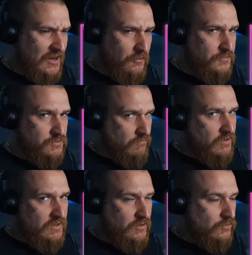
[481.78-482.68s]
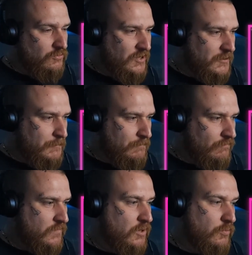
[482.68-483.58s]
off as a really cool day.
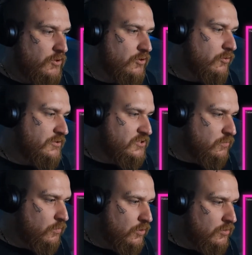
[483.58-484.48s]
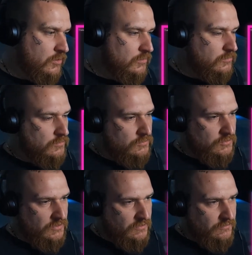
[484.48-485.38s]
Oh, we're gonna go into water
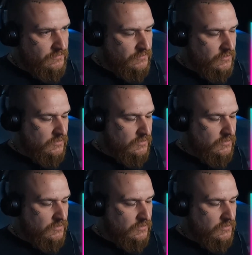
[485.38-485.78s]
underneath,